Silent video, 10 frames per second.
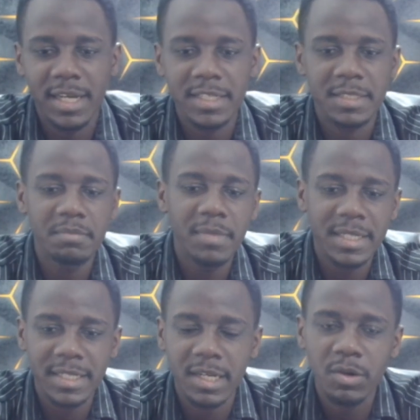and it
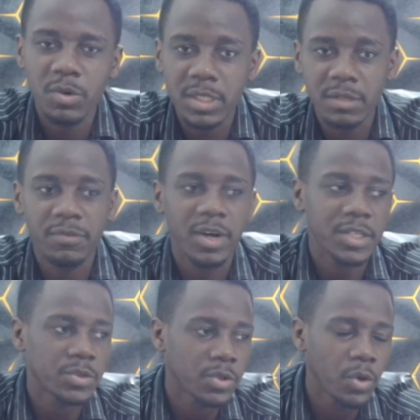meant a lot for
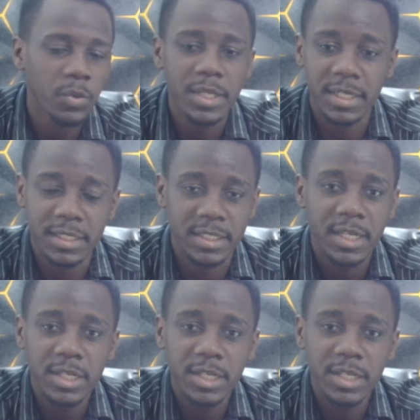Arsenal to win it,